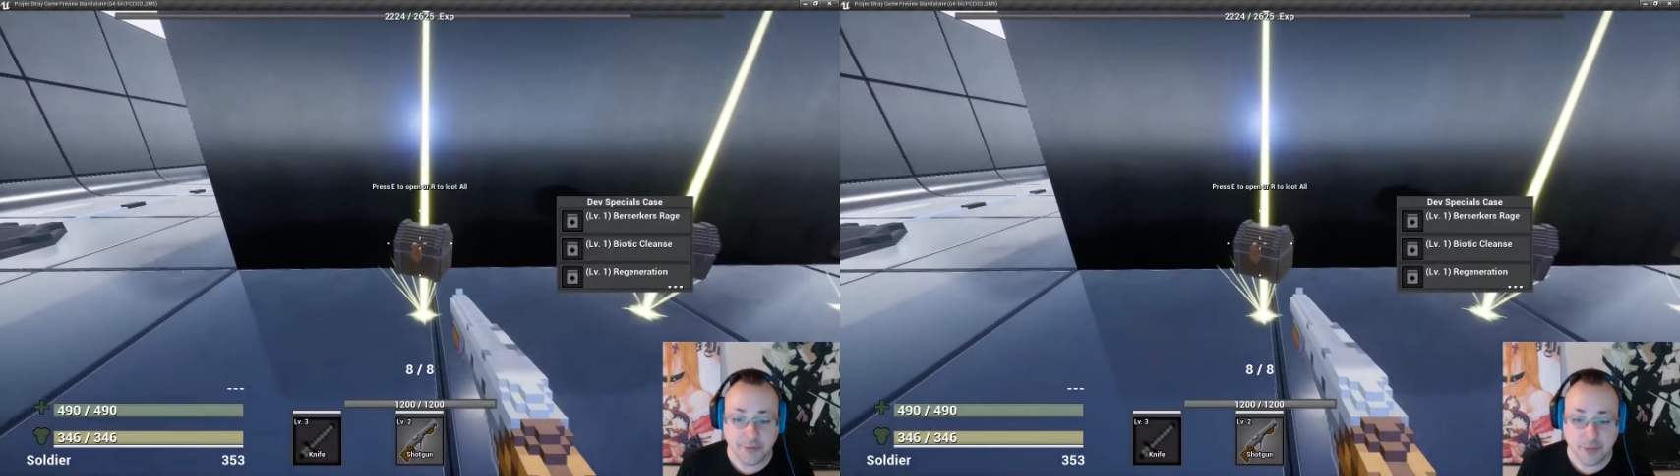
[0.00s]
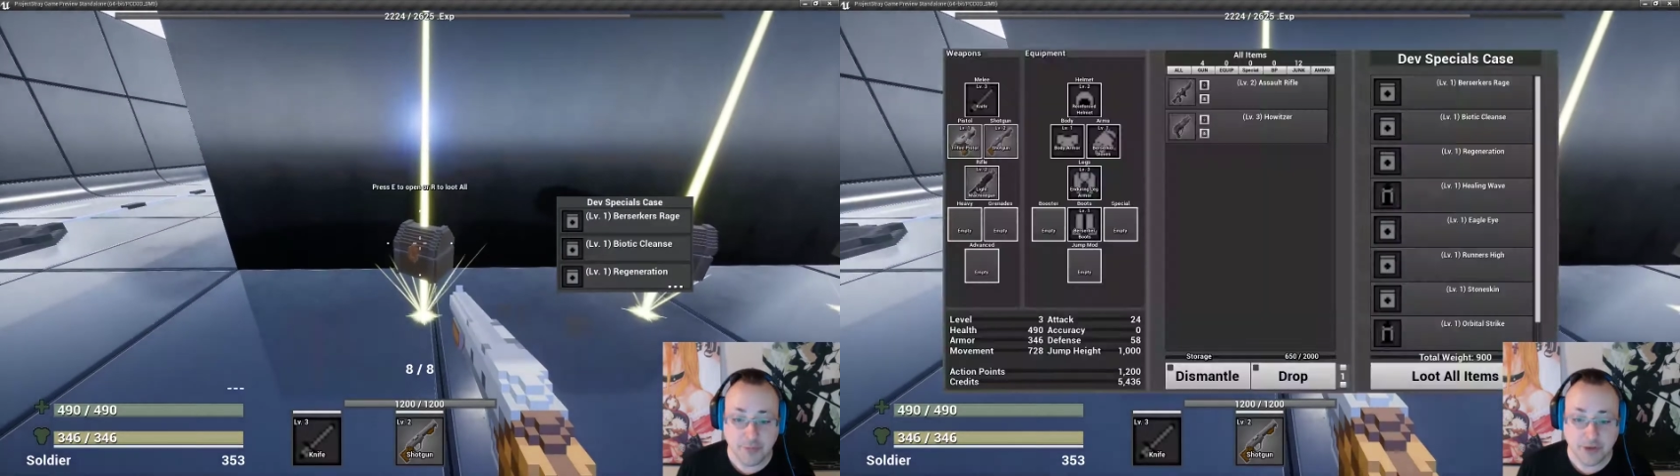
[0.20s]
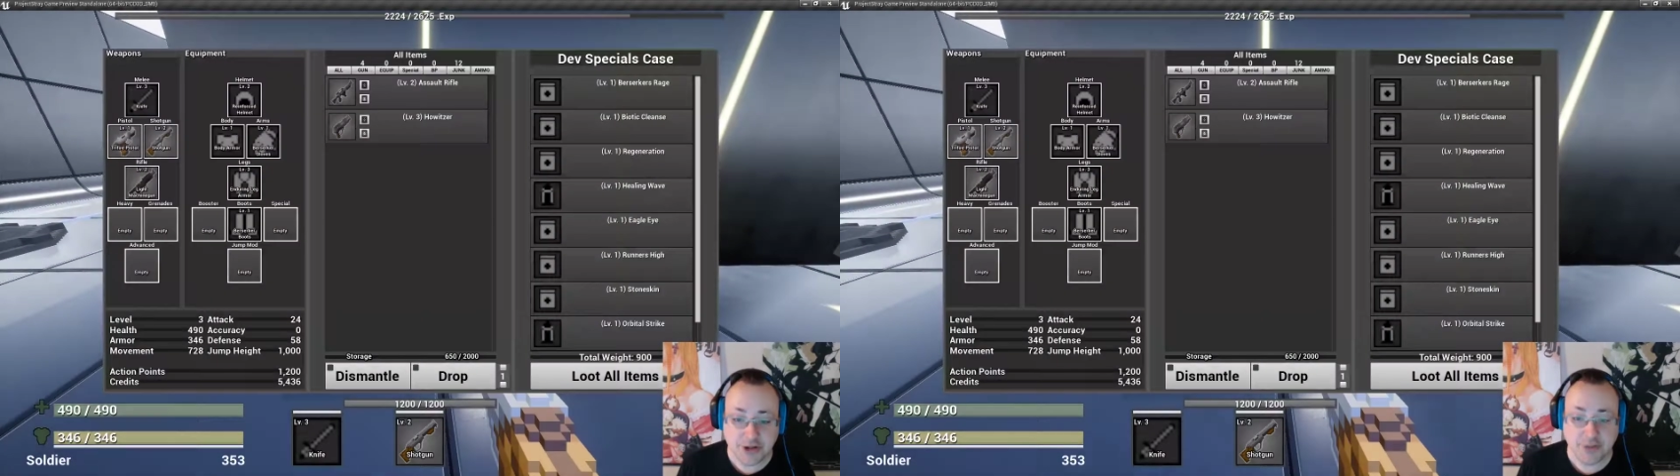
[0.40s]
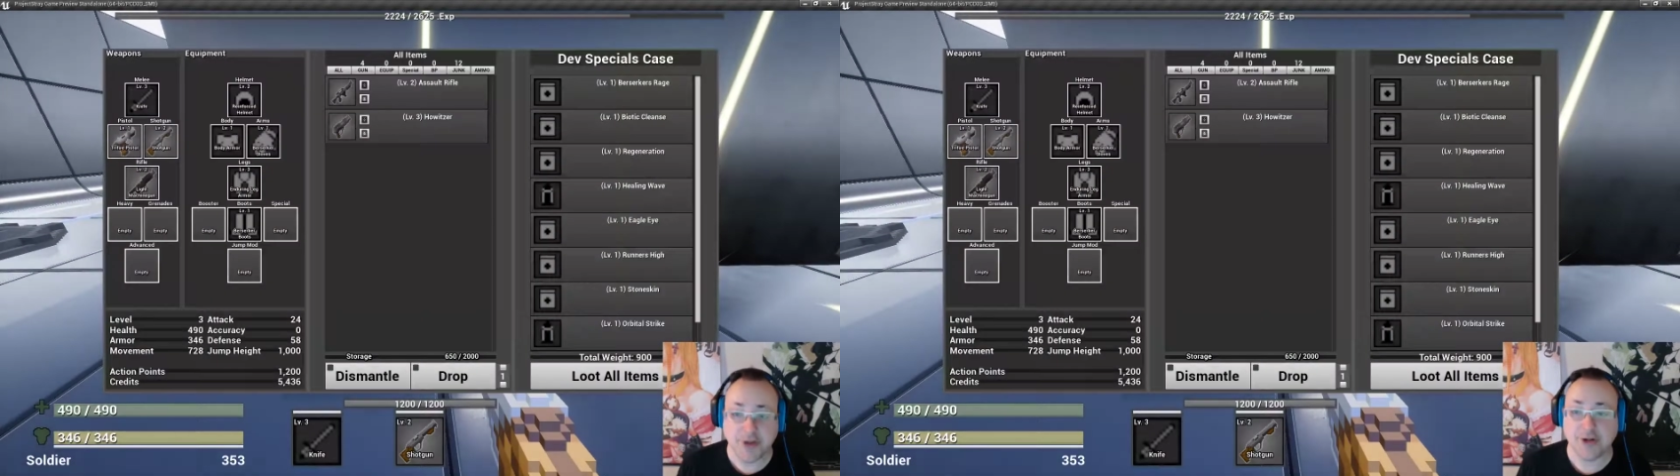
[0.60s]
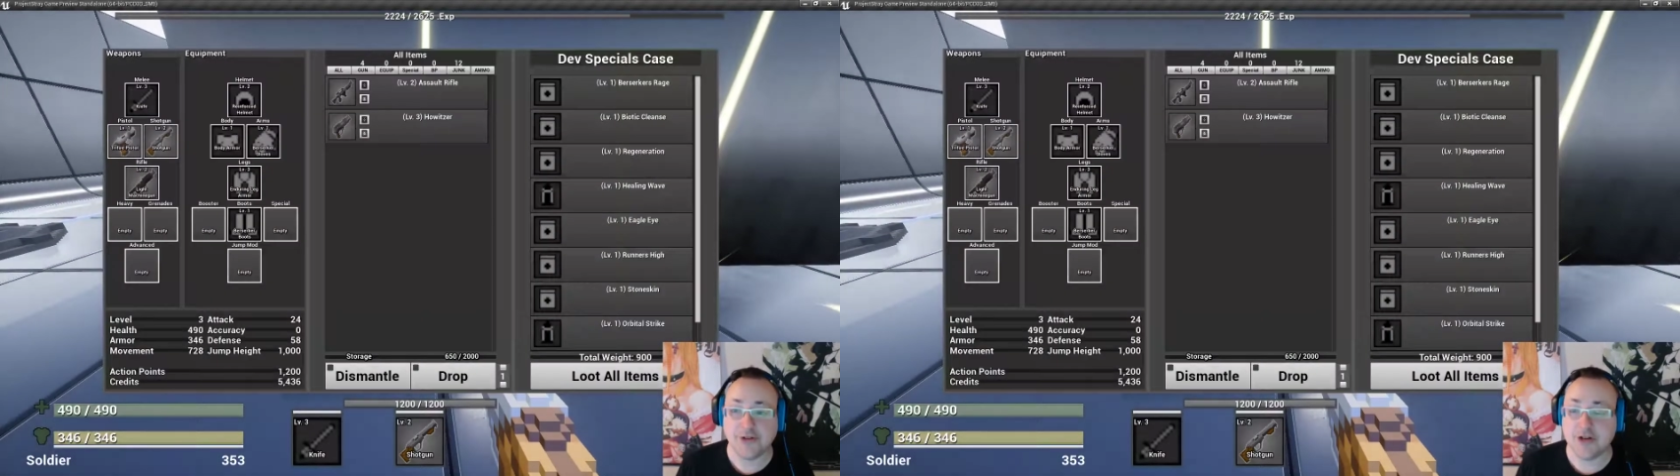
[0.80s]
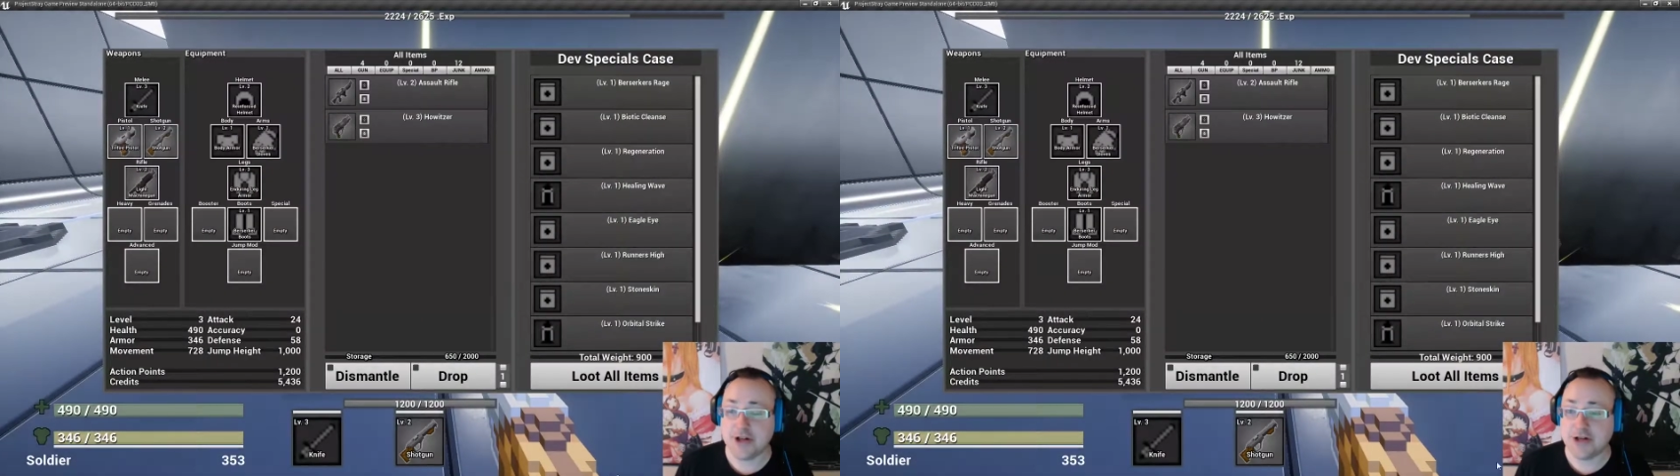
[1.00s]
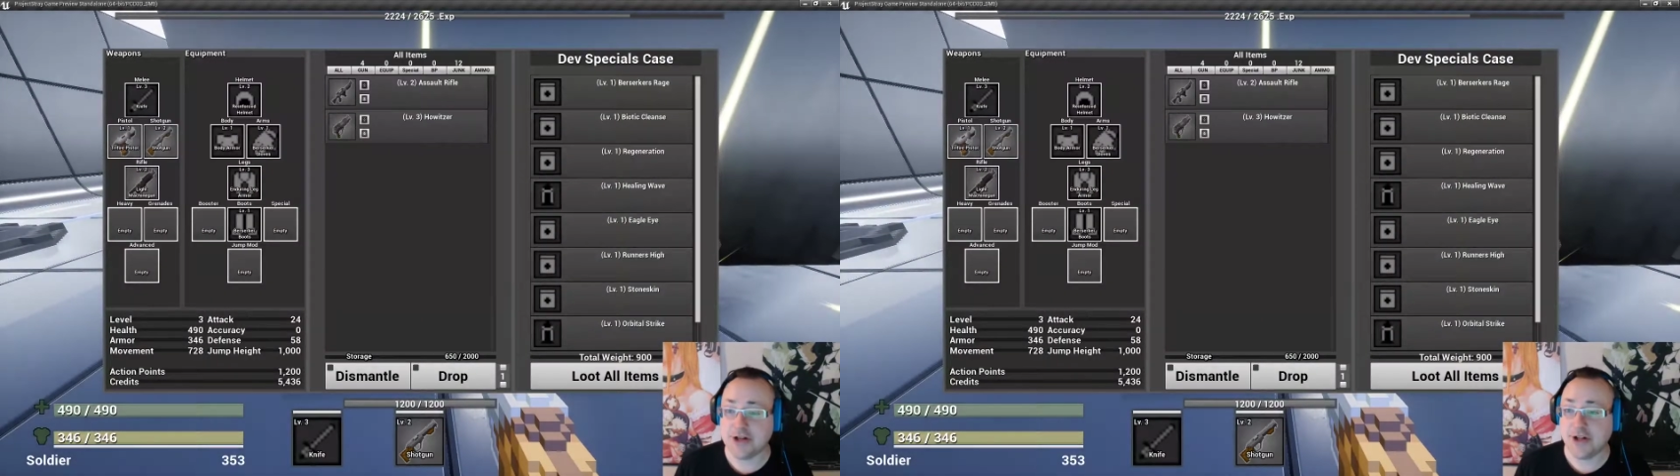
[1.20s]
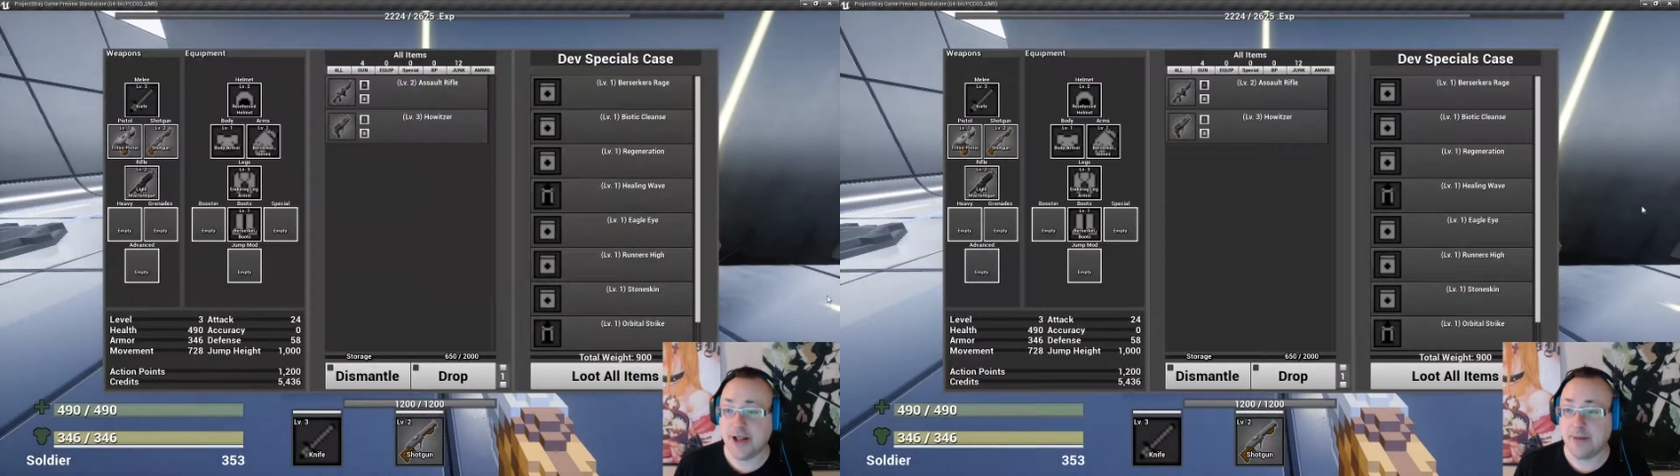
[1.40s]
pretty much the biggest change
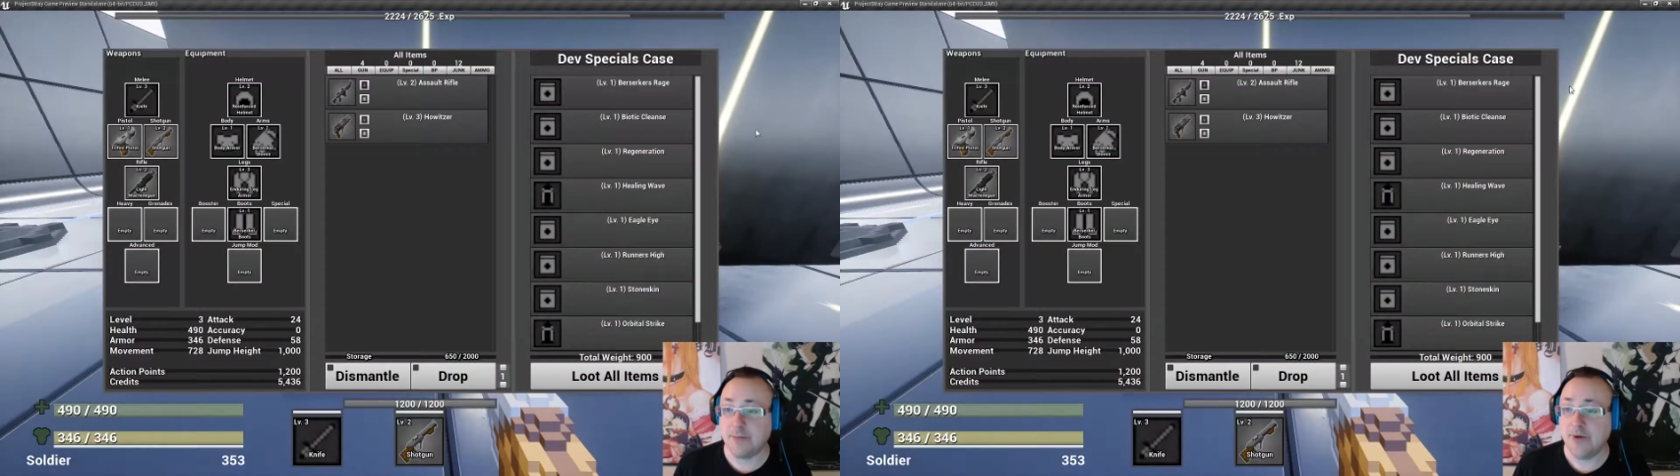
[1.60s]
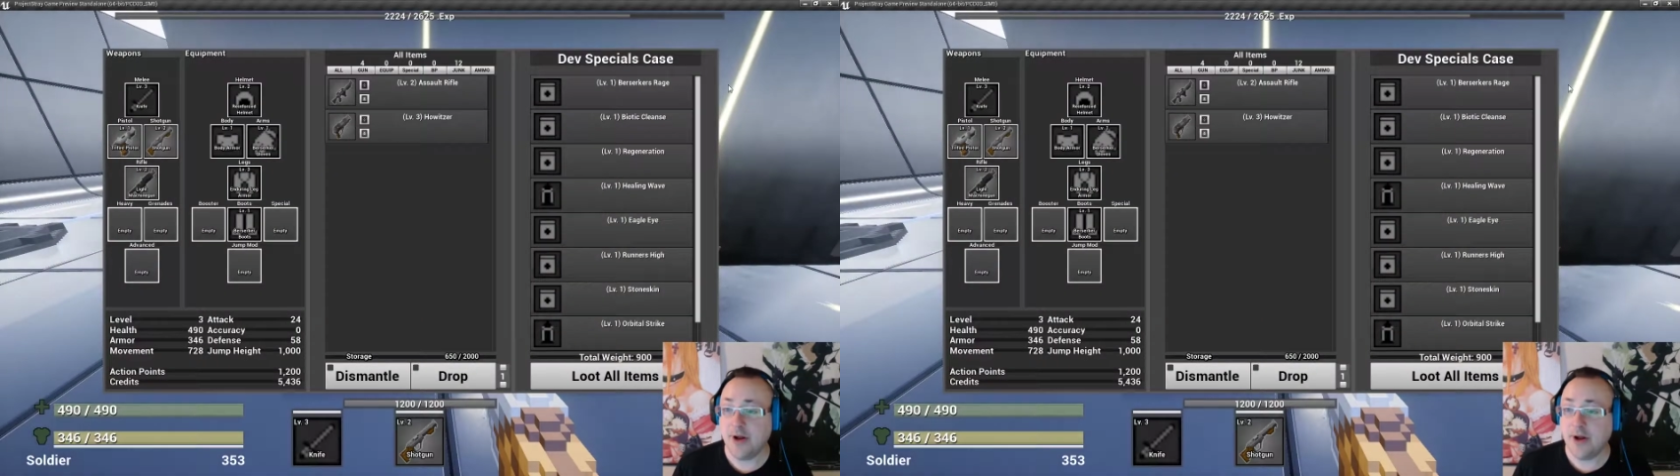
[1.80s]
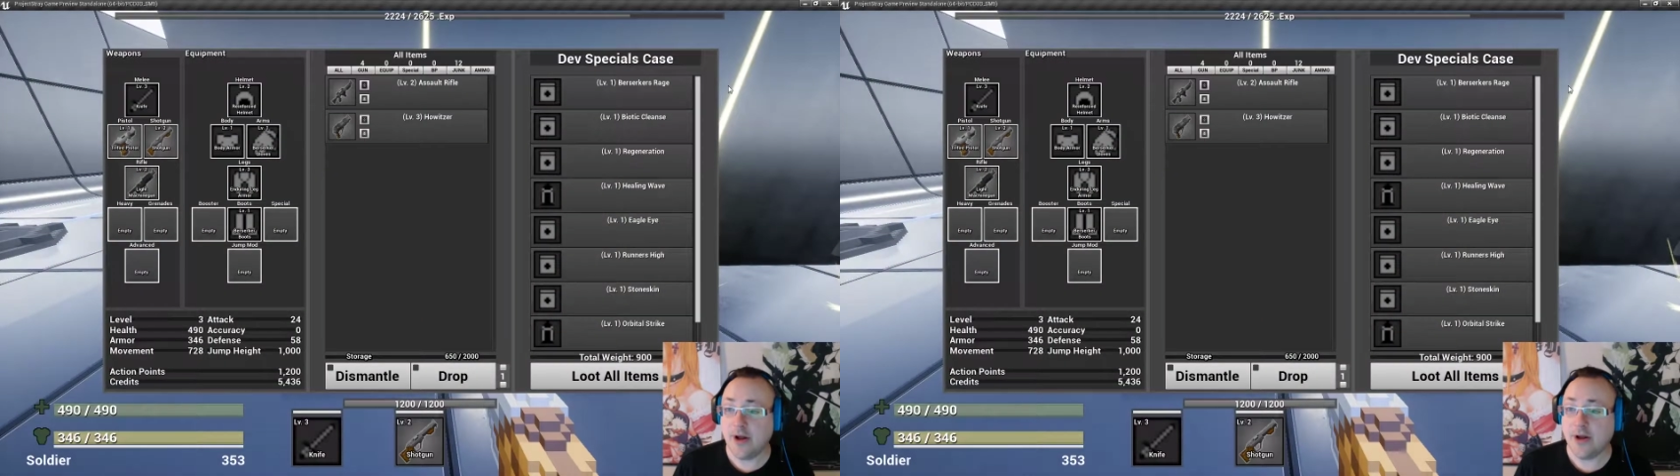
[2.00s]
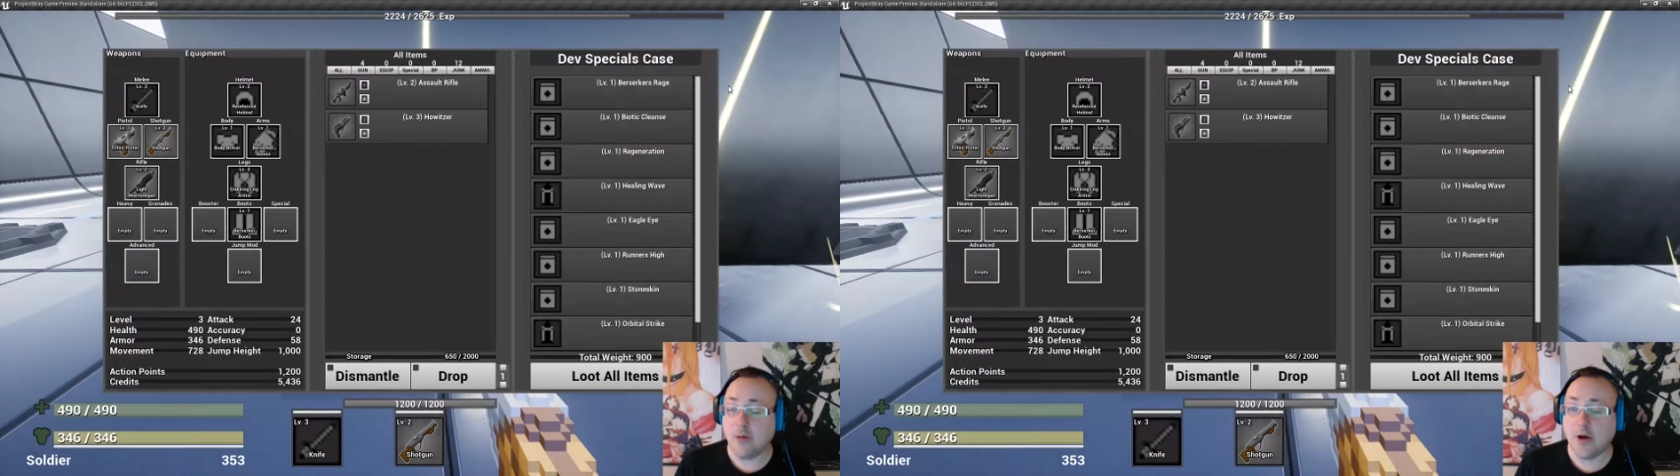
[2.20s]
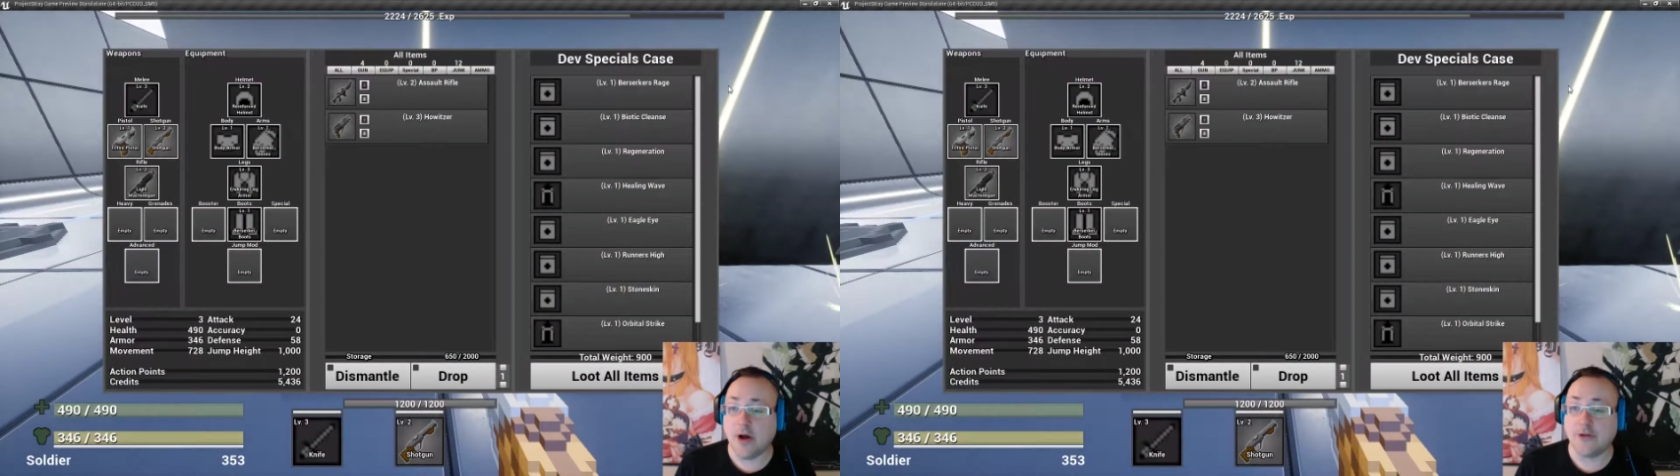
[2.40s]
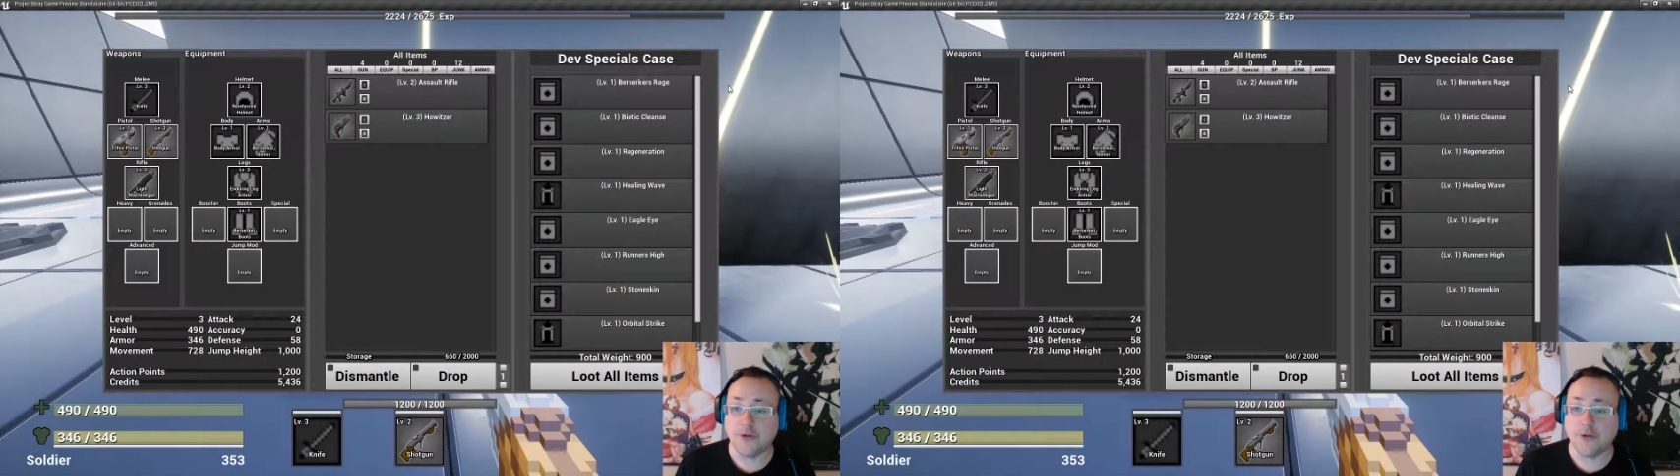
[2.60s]
to the game in a while.